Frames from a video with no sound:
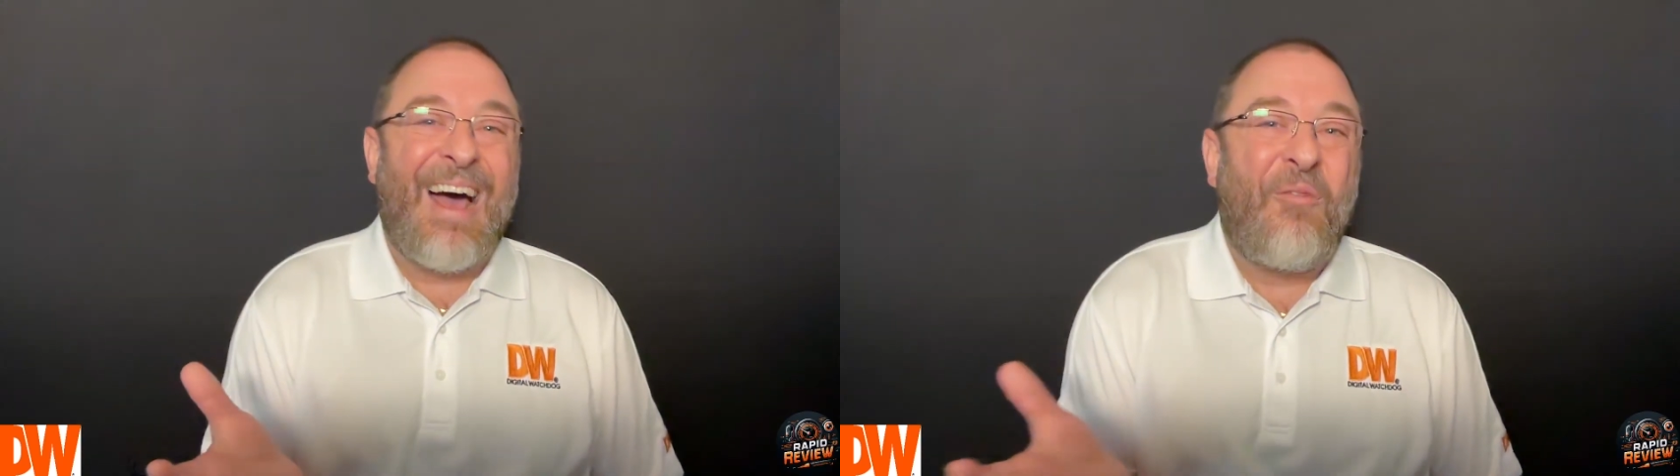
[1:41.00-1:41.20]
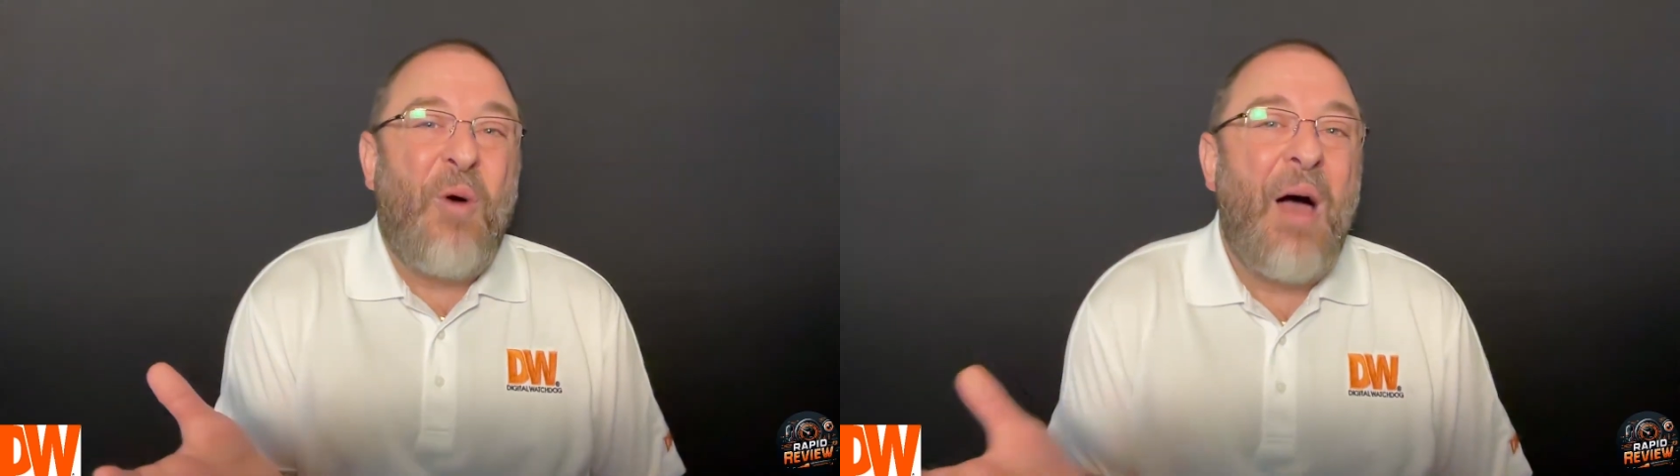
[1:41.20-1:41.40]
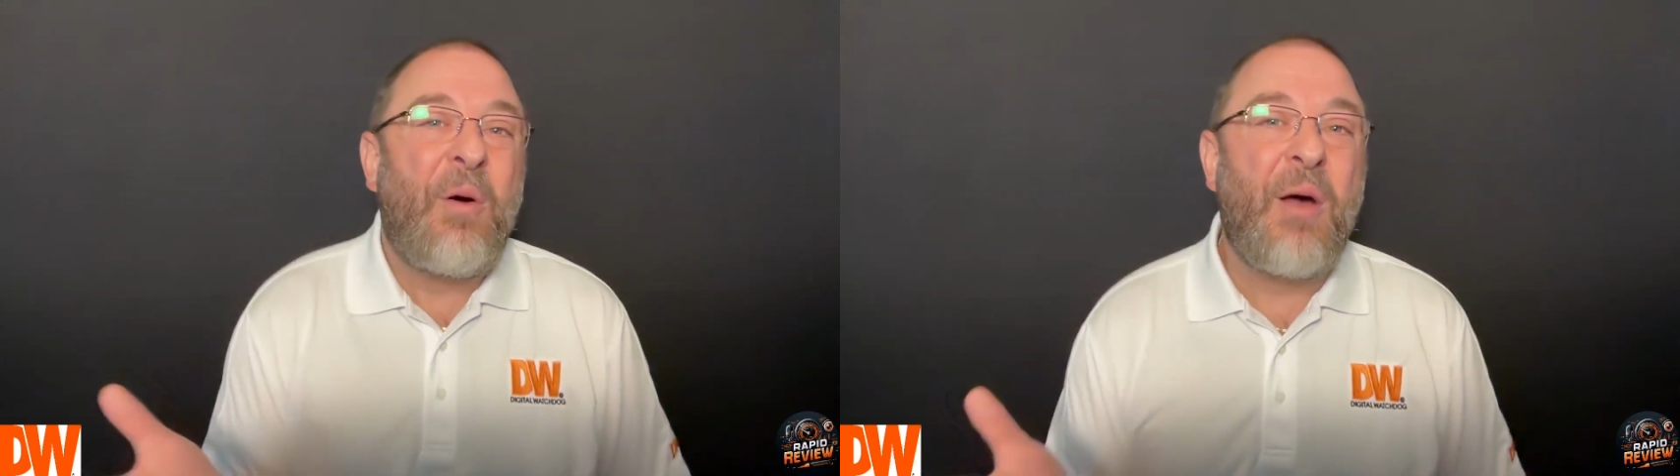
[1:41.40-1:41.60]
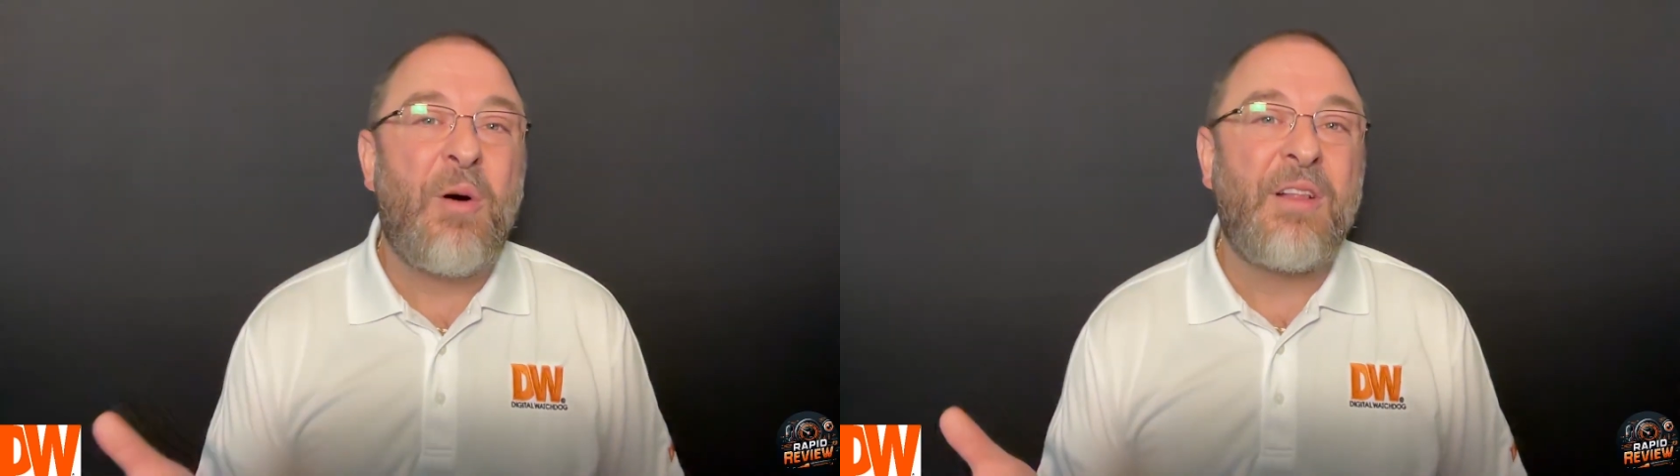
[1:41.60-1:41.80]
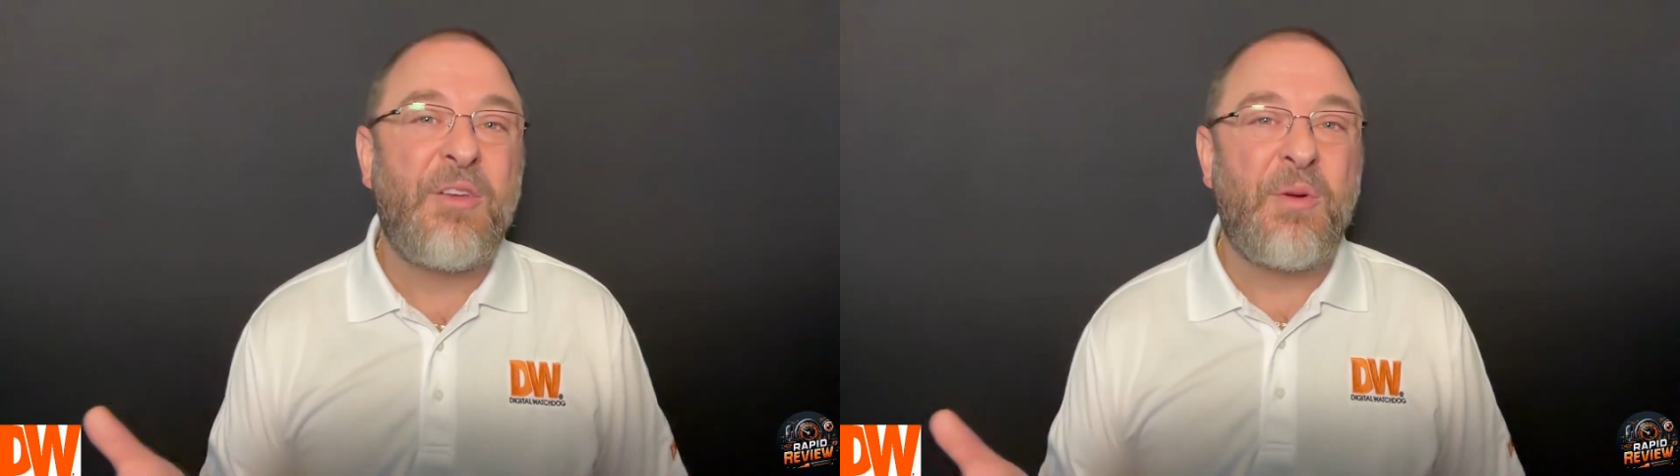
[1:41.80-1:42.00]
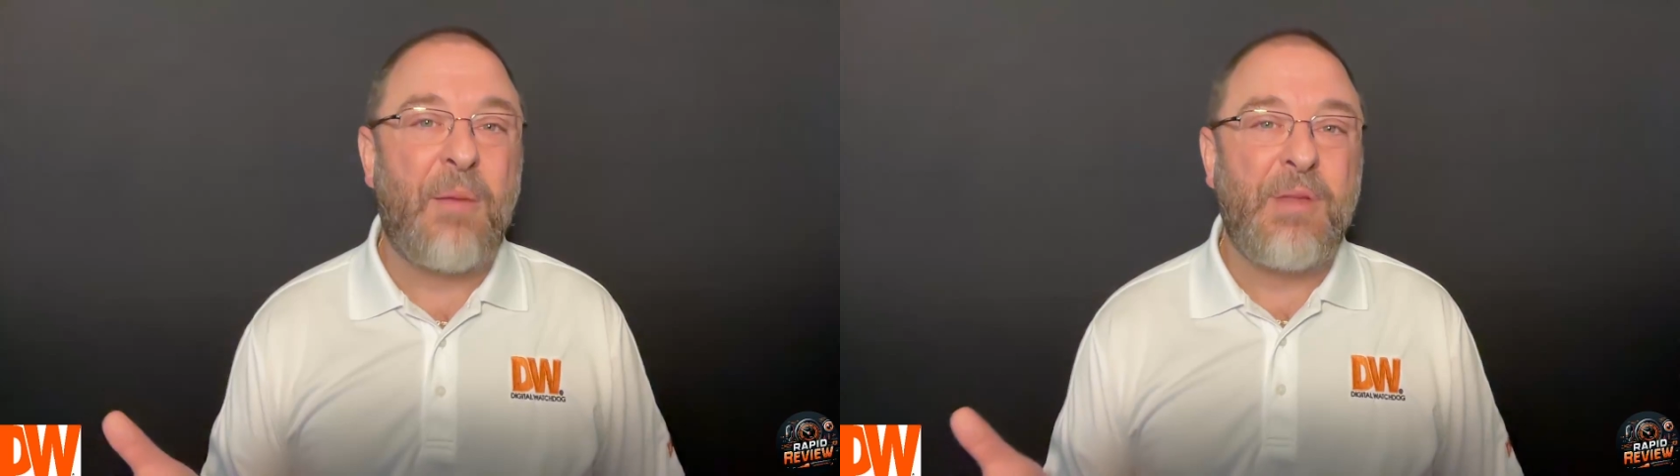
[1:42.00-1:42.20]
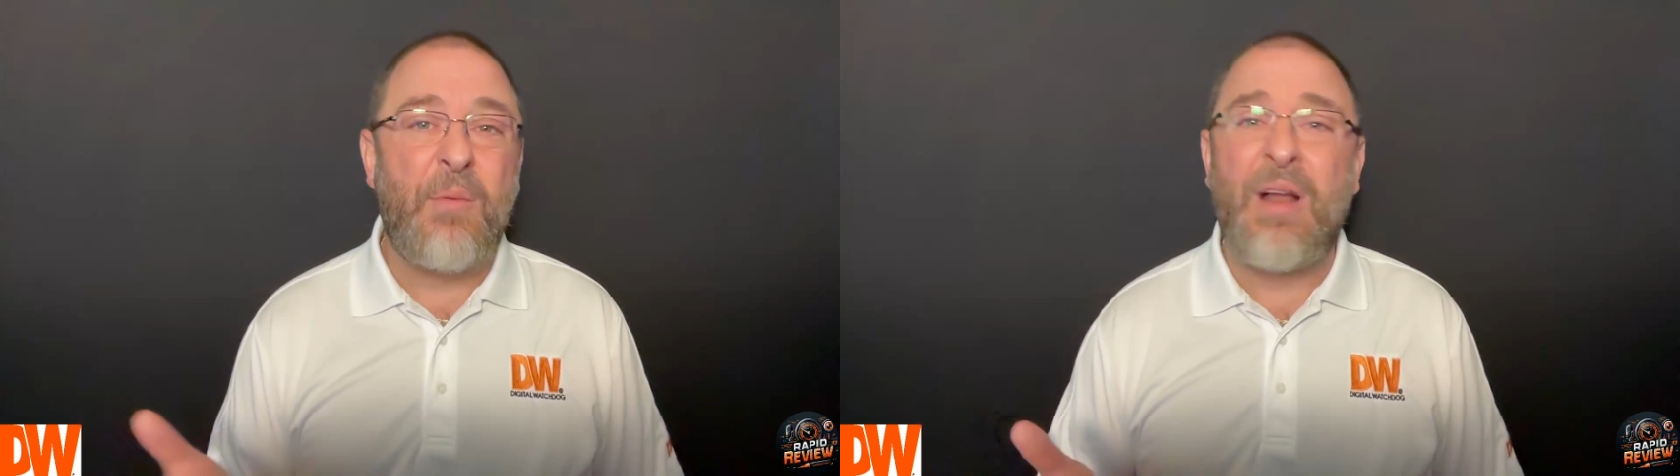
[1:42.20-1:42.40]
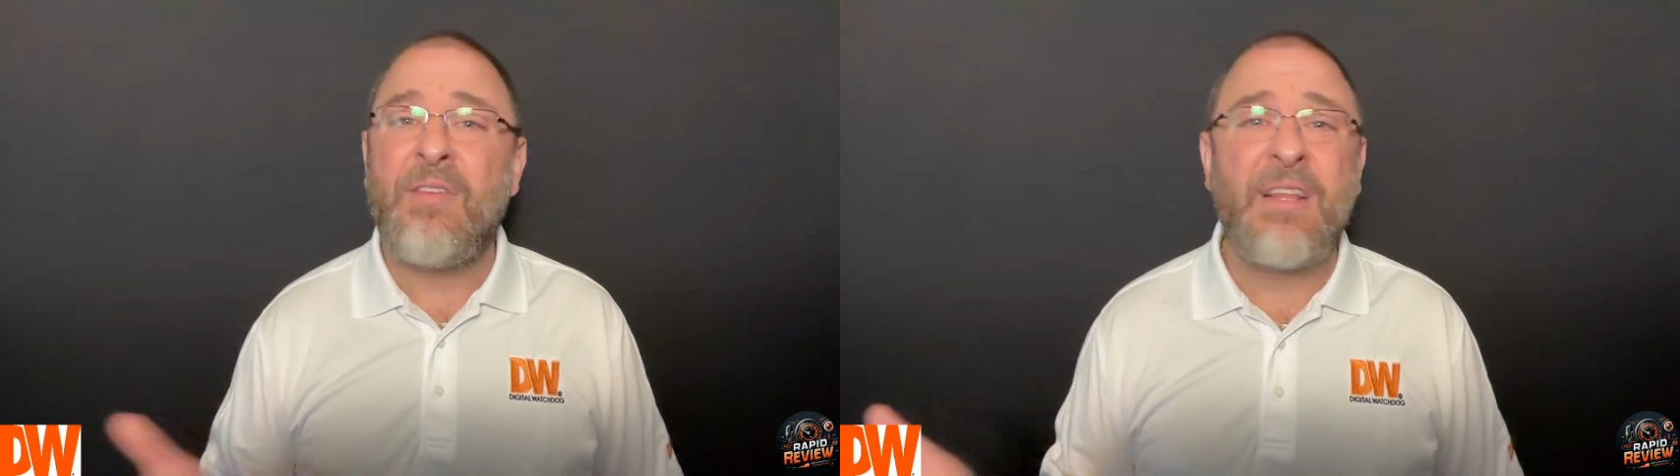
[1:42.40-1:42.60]
why would I want to do an update
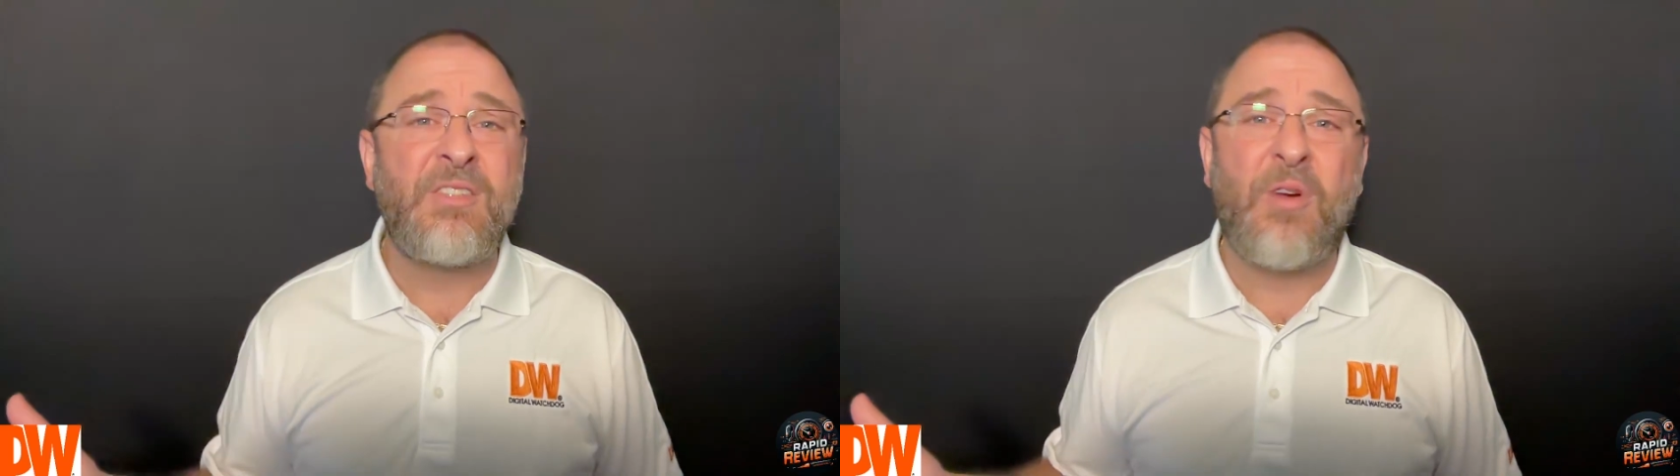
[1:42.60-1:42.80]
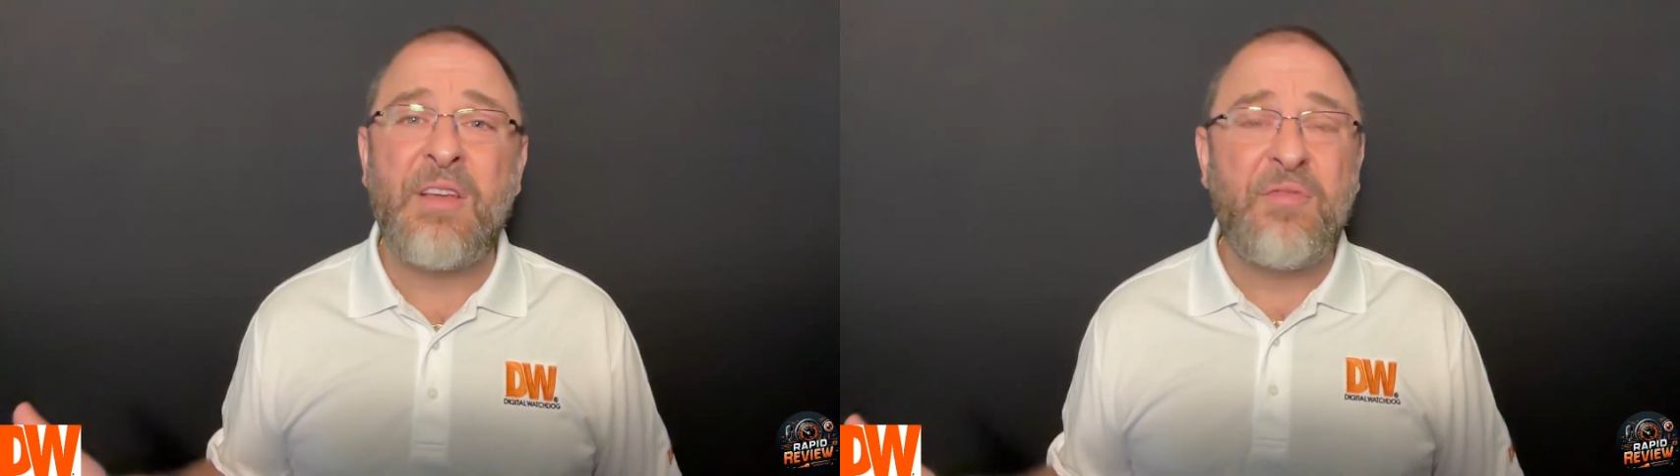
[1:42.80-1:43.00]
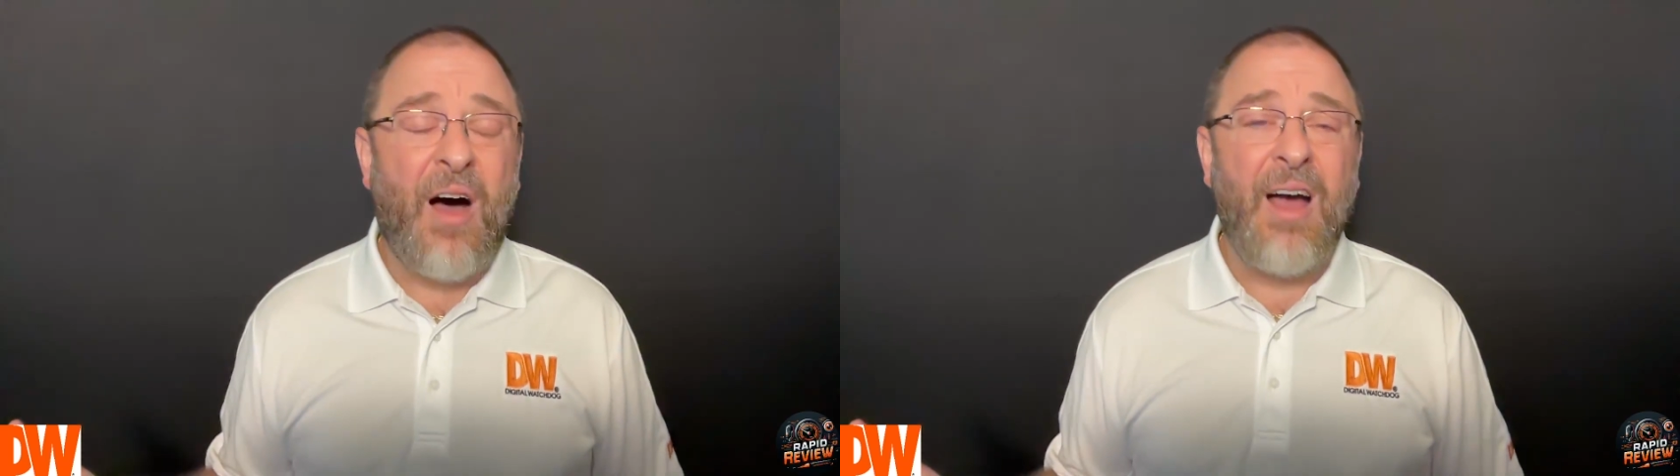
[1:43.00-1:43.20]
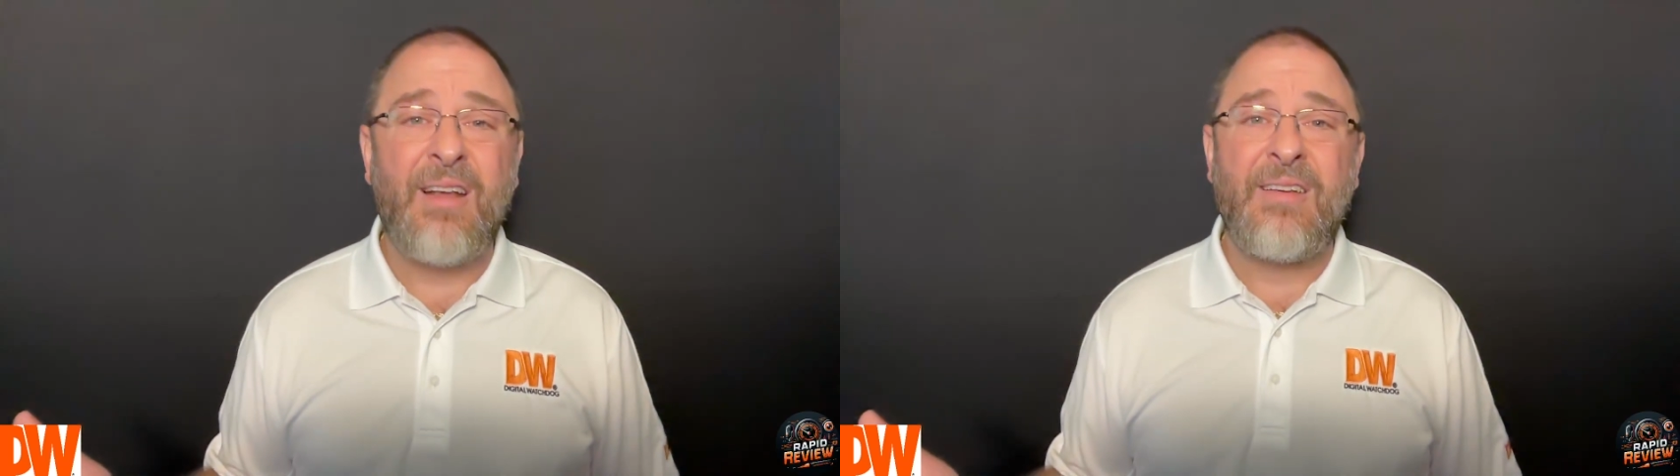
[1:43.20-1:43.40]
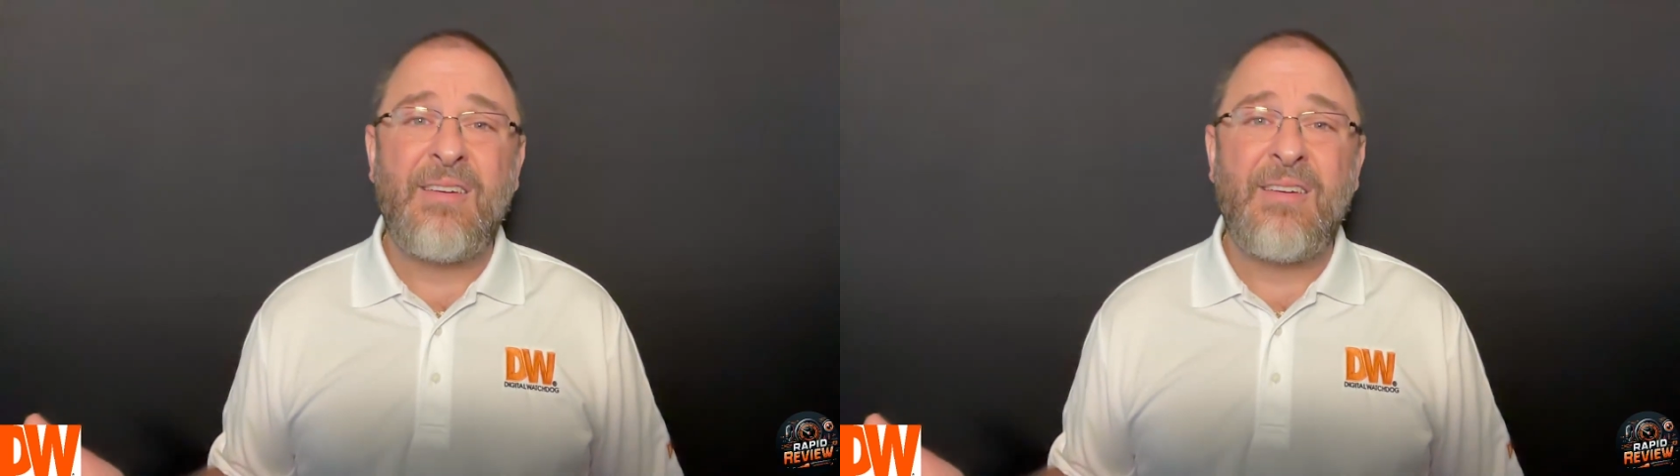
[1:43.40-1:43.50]
when everything's running fine?